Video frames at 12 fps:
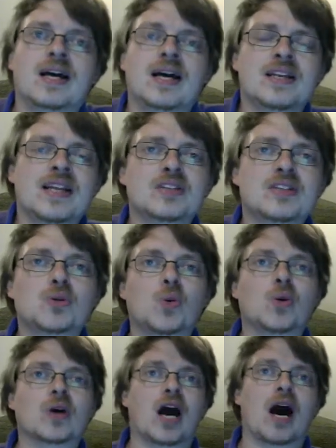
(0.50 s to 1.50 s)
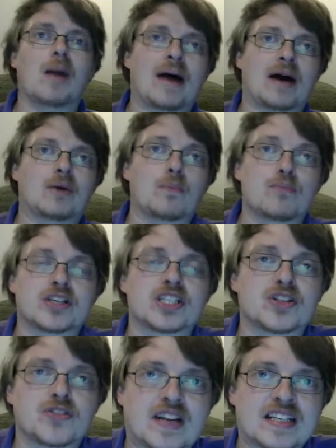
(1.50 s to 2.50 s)
let's talk about British
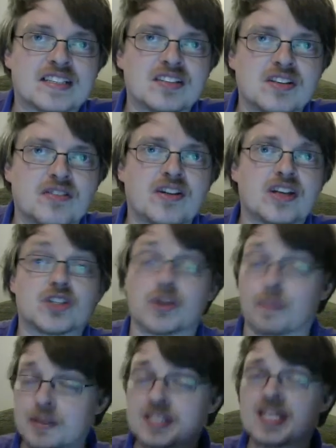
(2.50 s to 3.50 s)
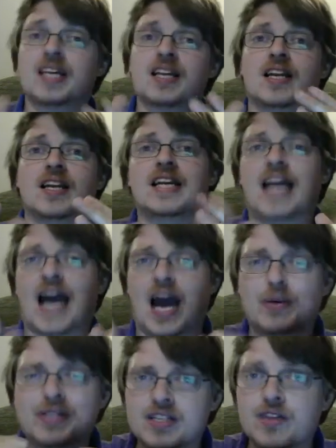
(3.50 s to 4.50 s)
fantasy fiction, particularly how
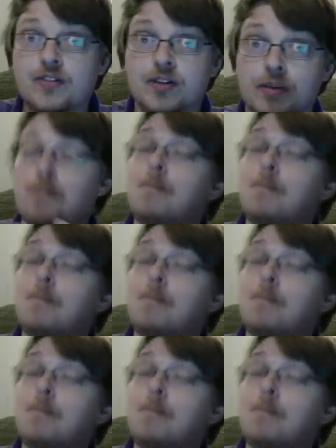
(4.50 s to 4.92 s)
it's different.